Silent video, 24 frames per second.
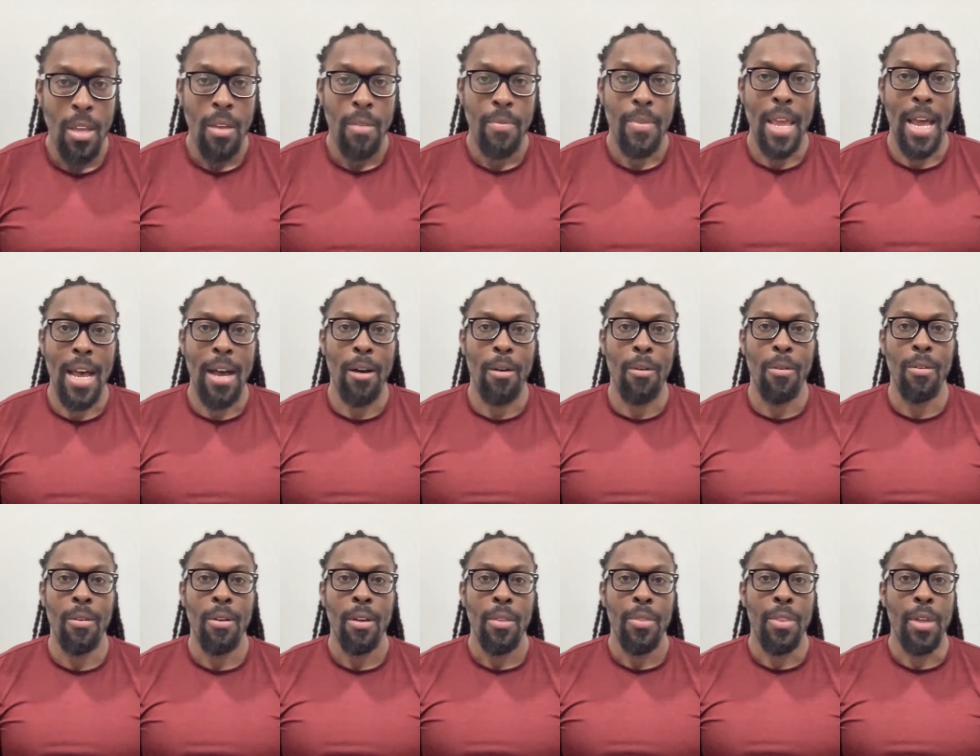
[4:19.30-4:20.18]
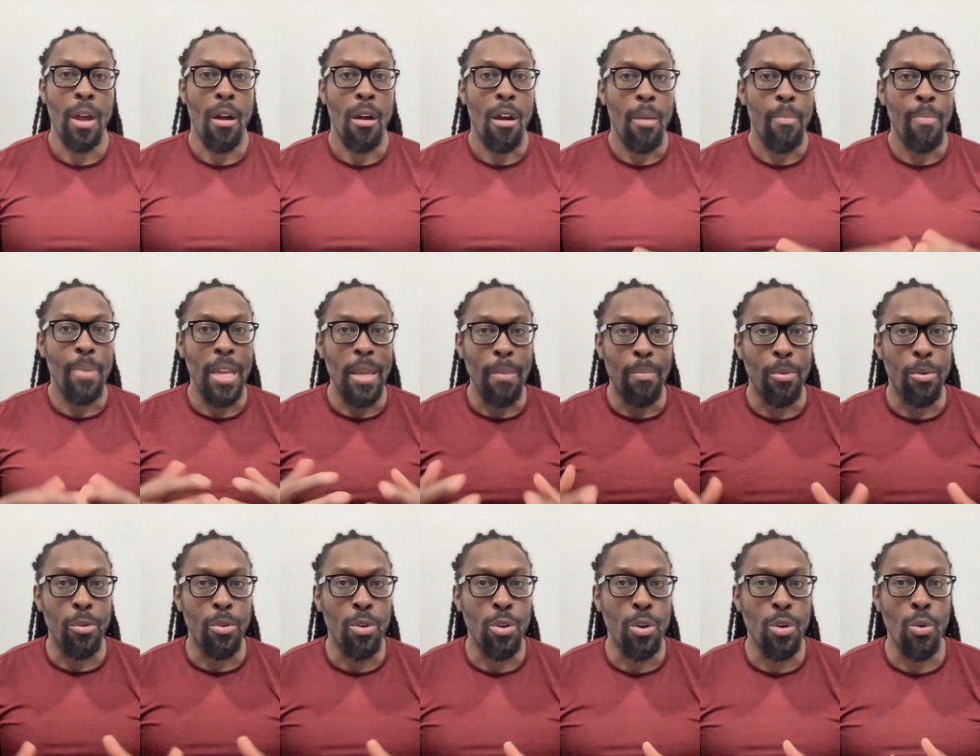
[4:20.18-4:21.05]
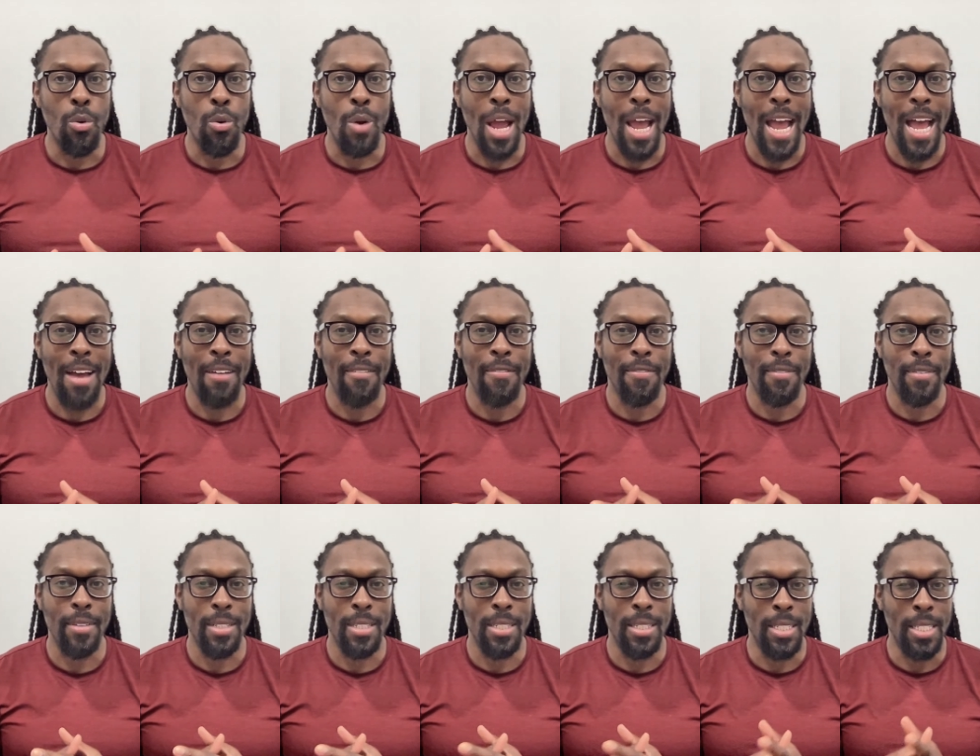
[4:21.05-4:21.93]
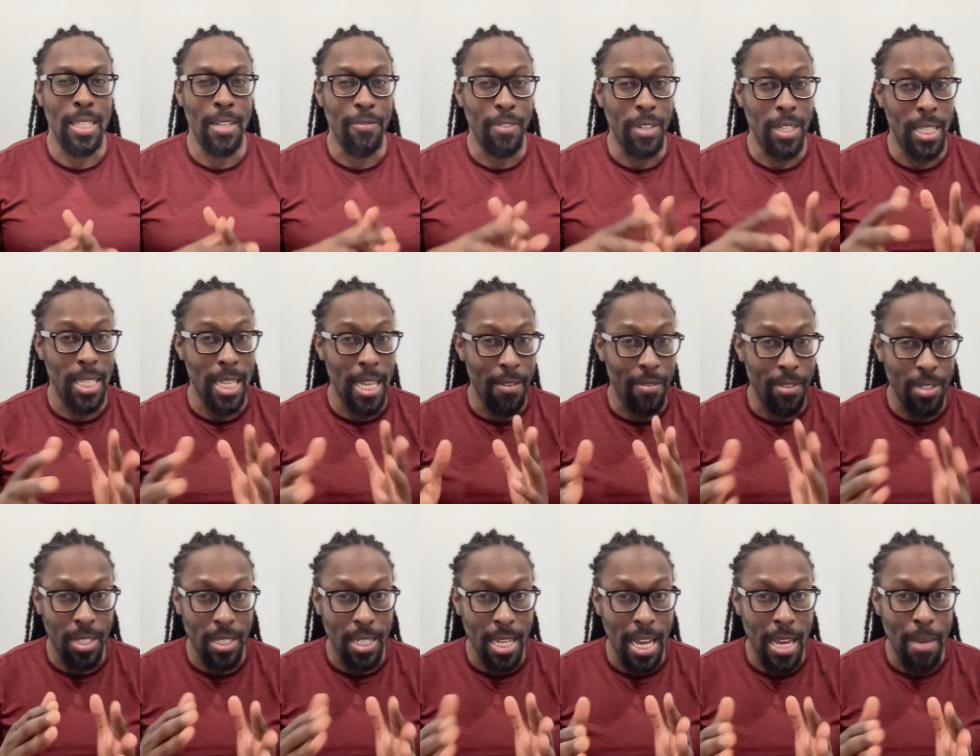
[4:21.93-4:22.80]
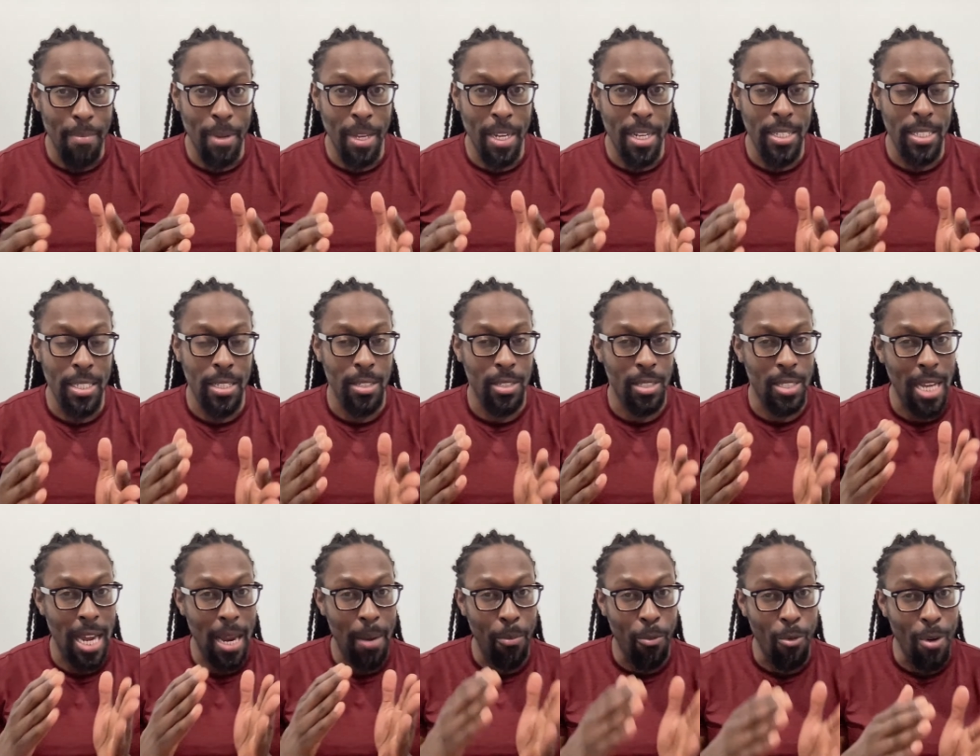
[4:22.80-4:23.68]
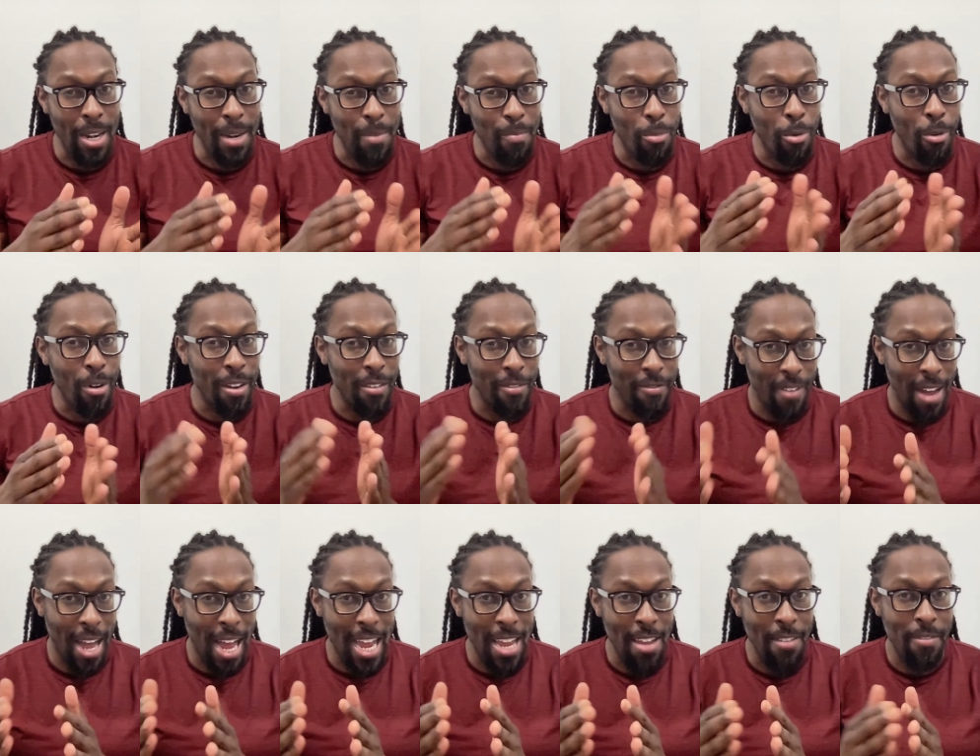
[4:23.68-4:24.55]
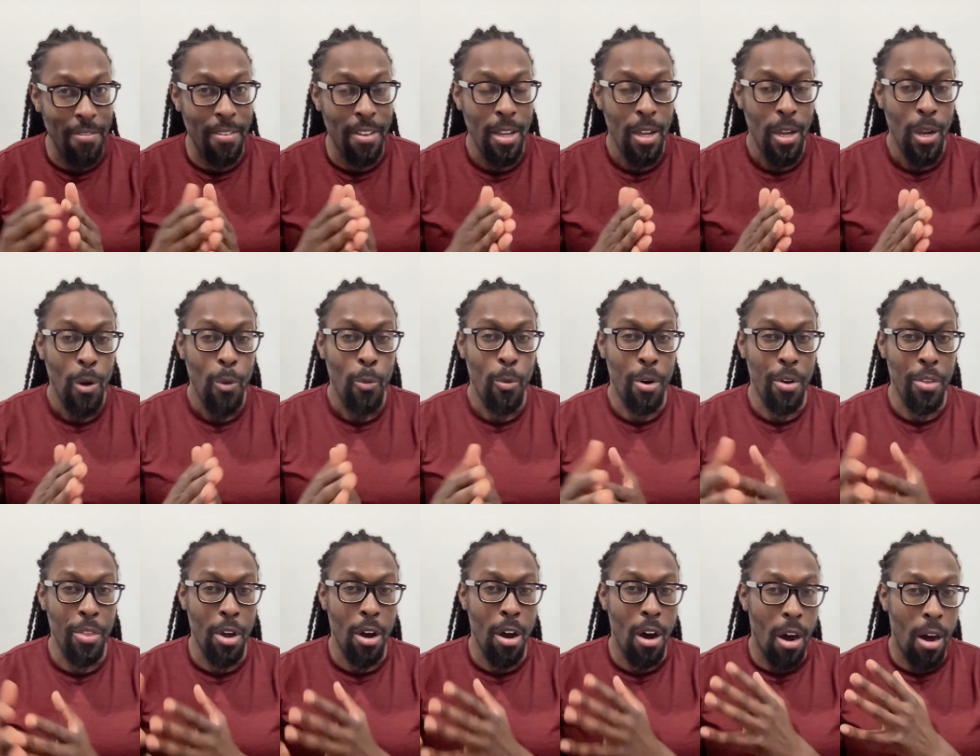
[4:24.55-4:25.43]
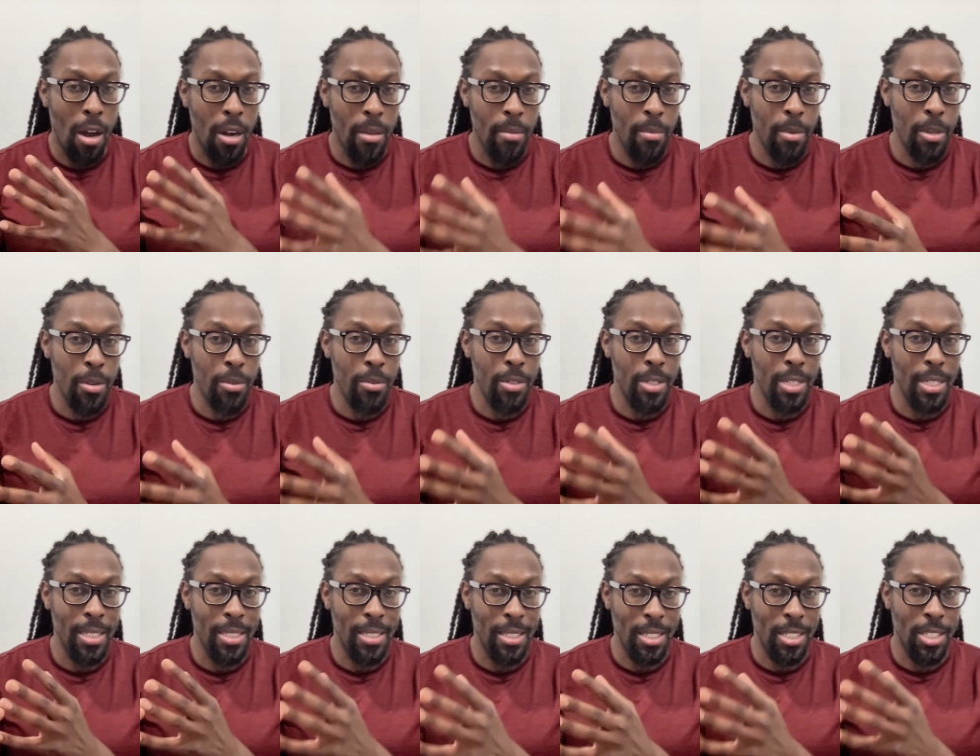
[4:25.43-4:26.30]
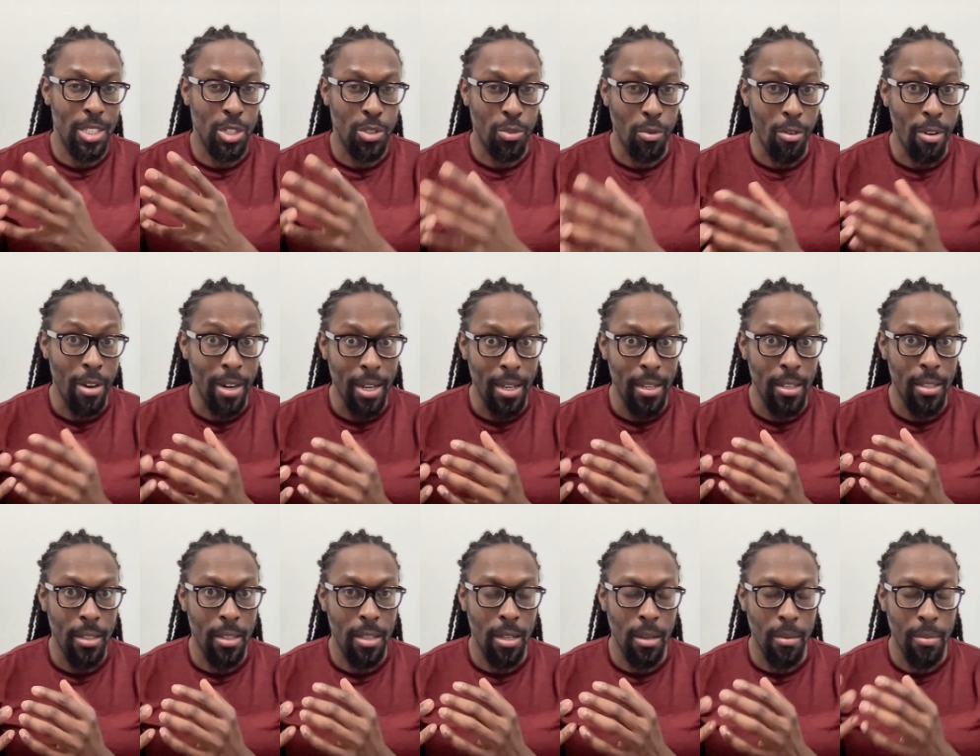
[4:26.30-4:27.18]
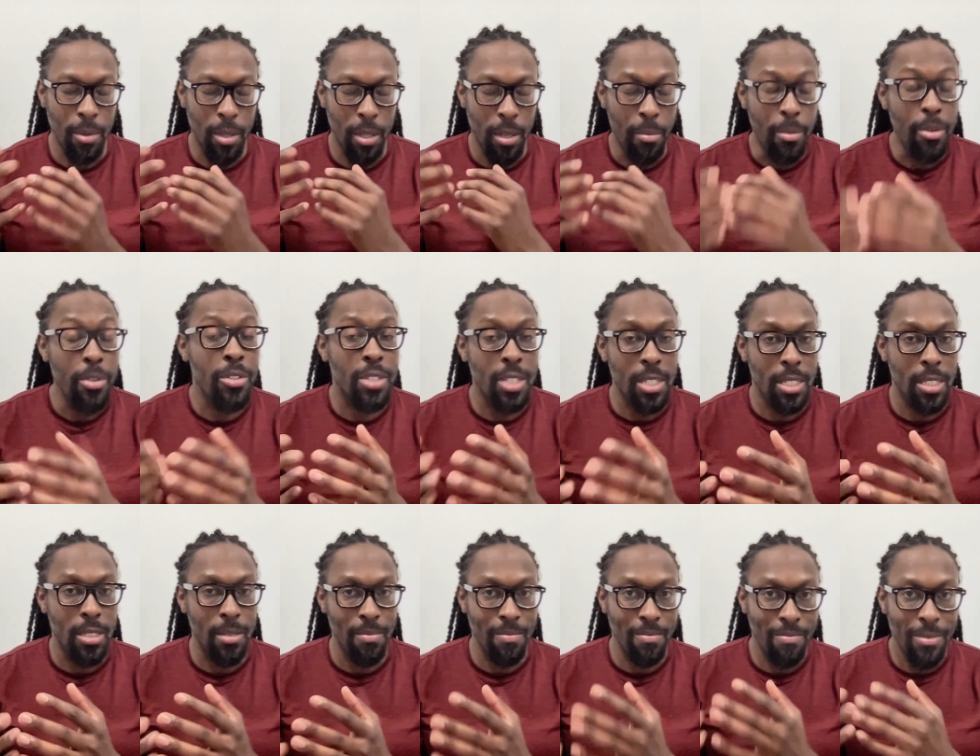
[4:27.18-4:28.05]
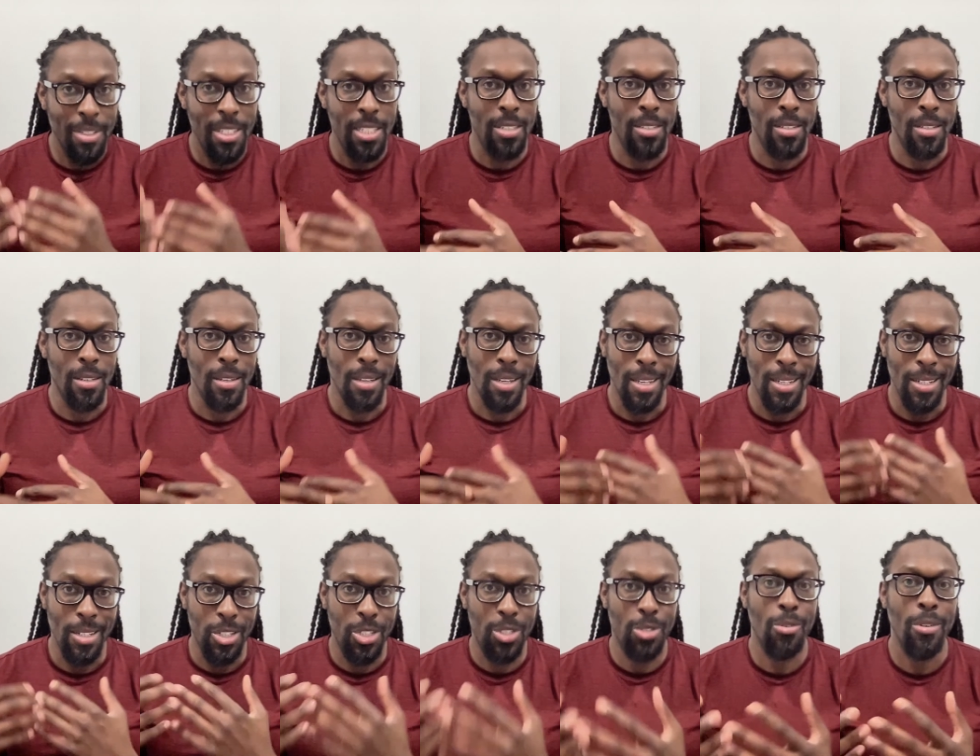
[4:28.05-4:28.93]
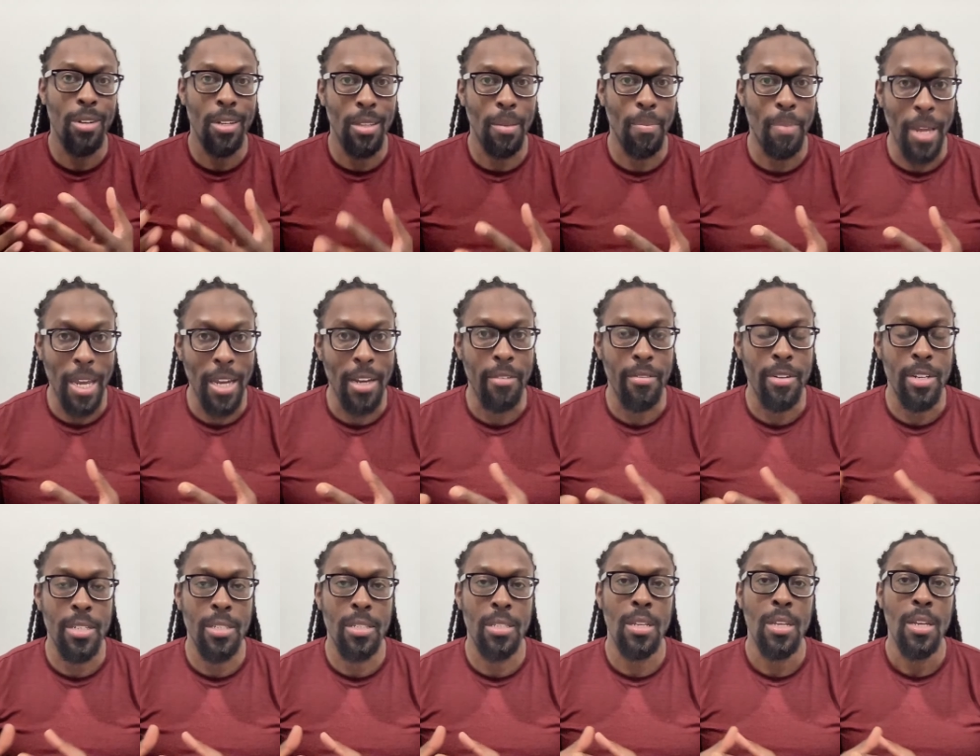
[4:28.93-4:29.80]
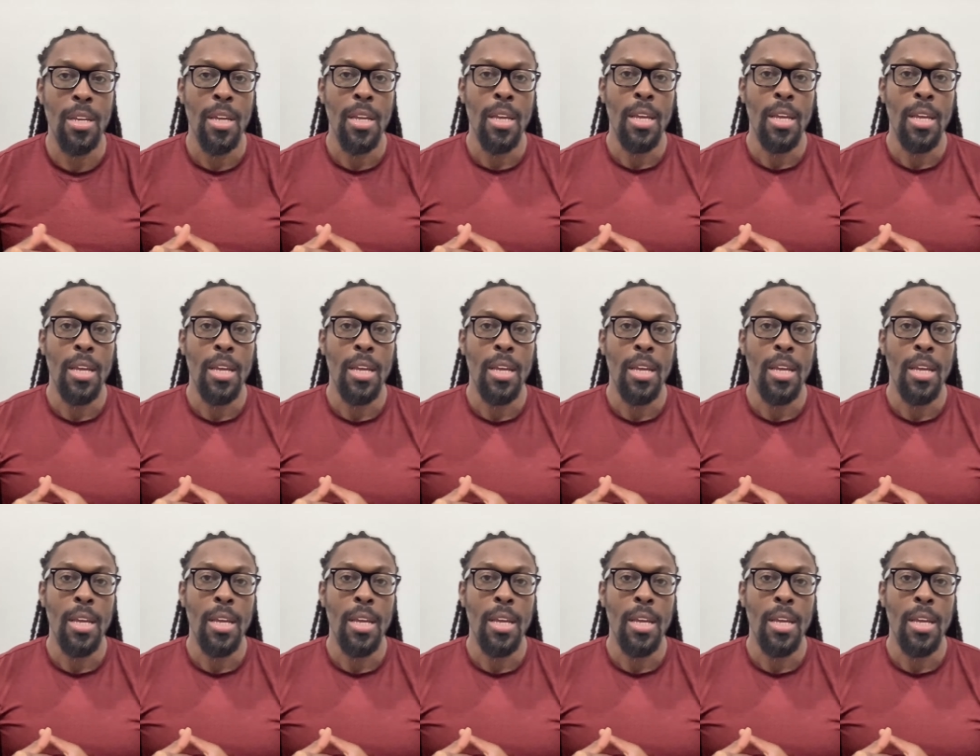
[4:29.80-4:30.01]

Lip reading: Now, there are people who have different levels of diabetes. There's type 1.5, where the autoimmune is destroying the immune system, is destroying the pancreas